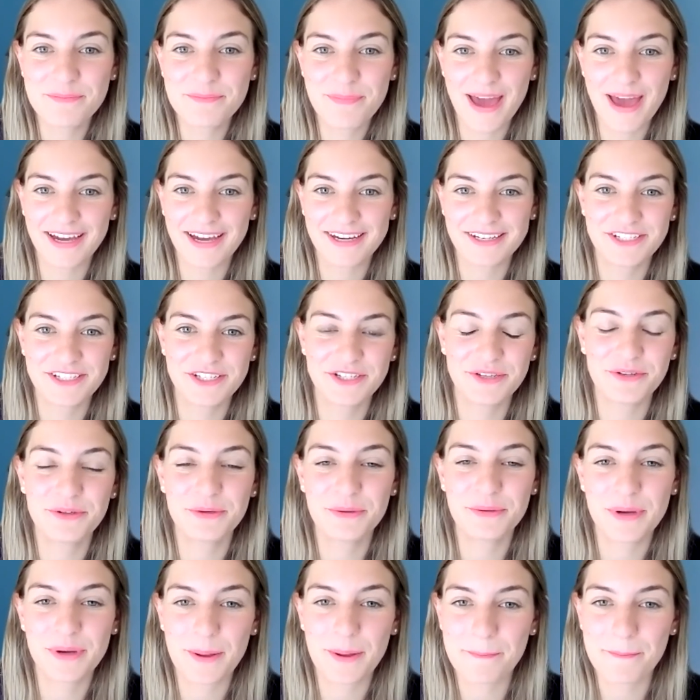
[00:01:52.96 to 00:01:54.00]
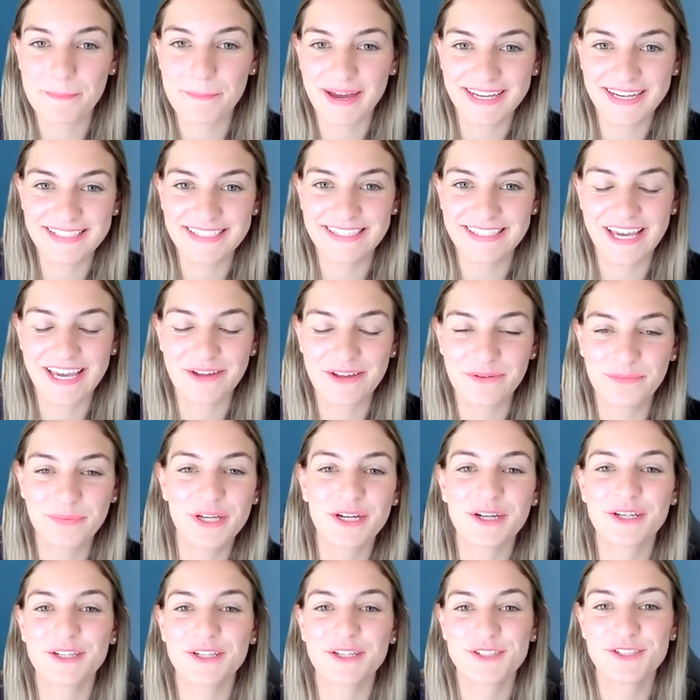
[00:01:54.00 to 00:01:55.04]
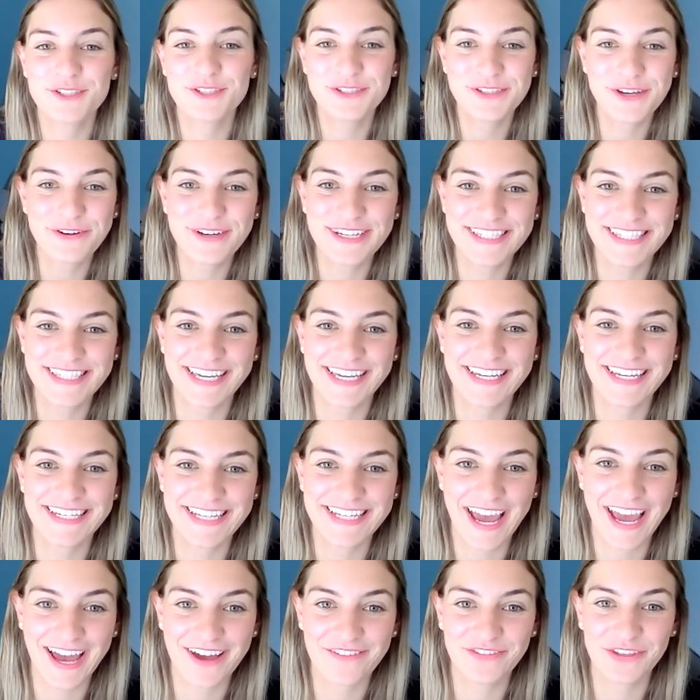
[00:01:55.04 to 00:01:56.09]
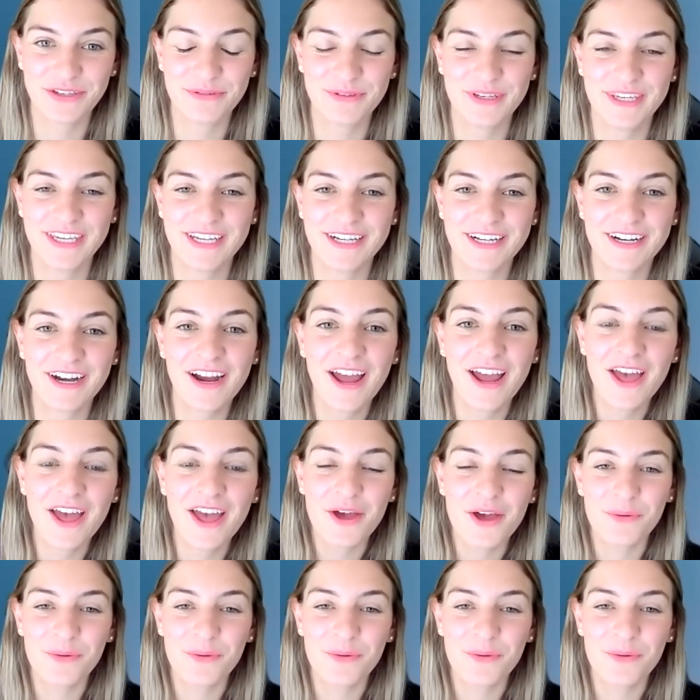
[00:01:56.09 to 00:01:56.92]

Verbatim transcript: back to Mindset. We are so excited to have you here.